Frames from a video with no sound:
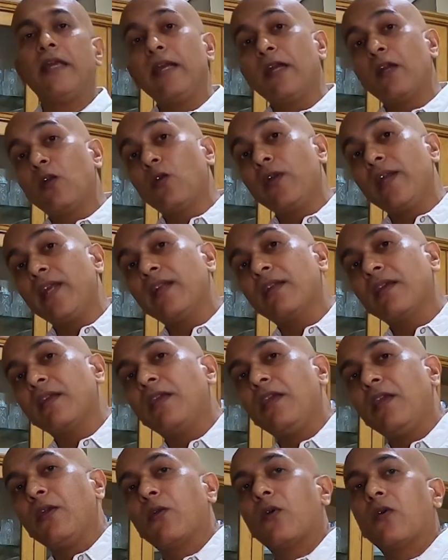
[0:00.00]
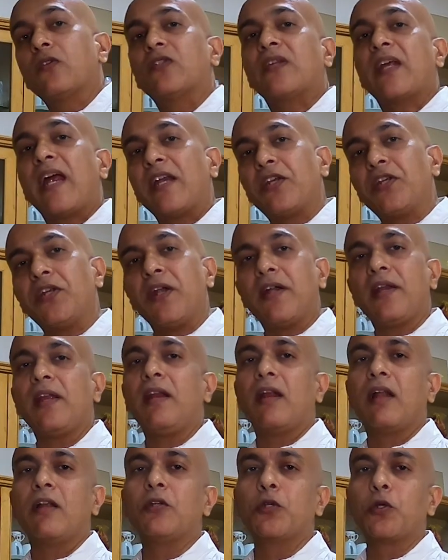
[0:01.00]
including the ghee roast at
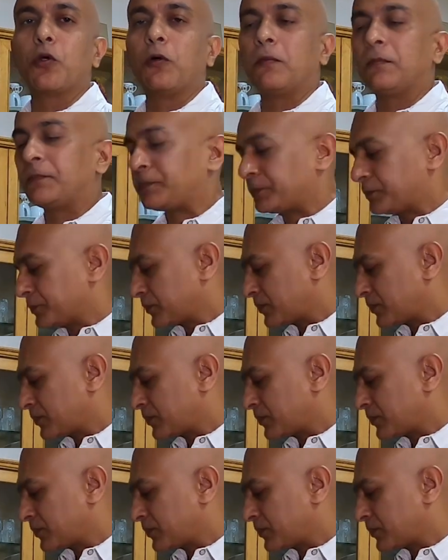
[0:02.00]
Shetty Lunch Home.